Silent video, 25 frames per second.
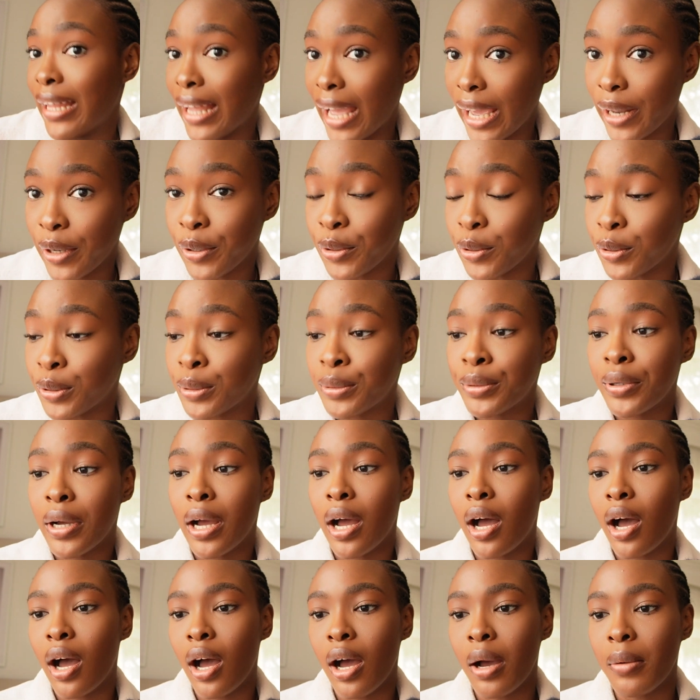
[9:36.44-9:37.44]
I don't know.
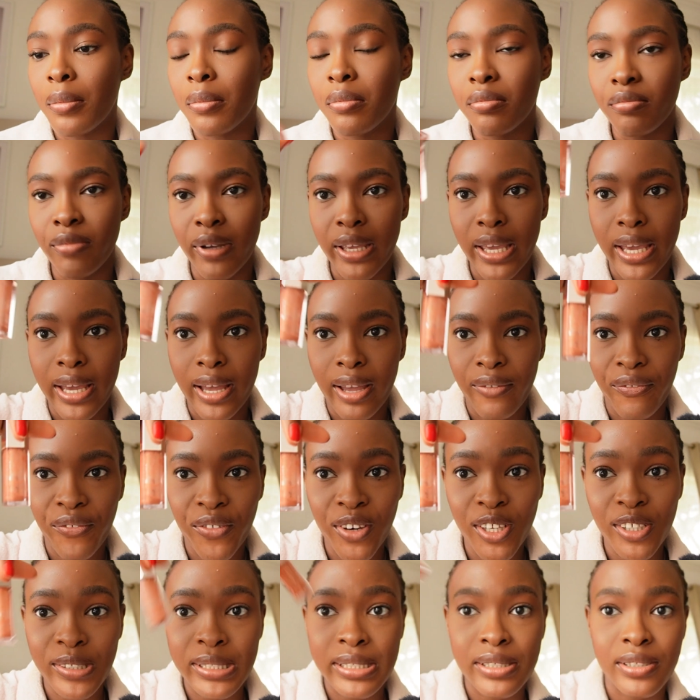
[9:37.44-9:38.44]
But yeah, I
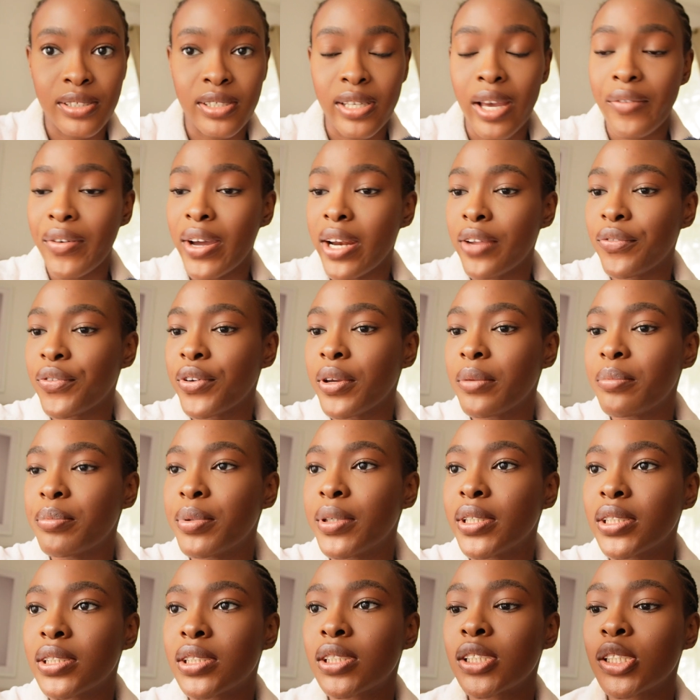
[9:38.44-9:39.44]
finished it. I've had it for a
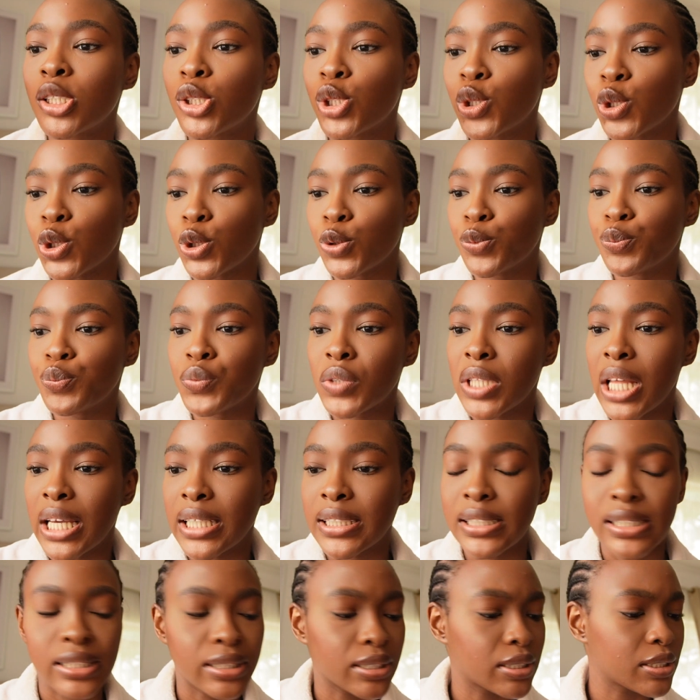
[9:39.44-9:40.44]
bit, so
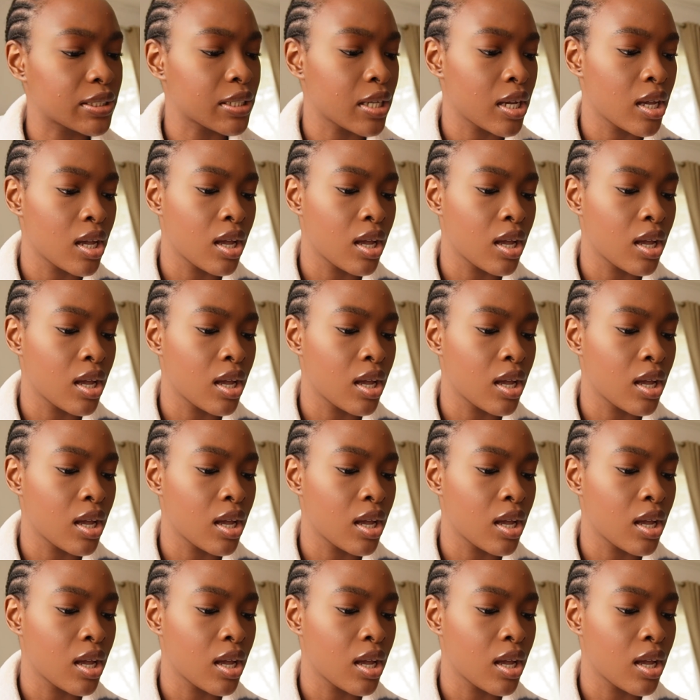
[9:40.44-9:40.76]
that's it.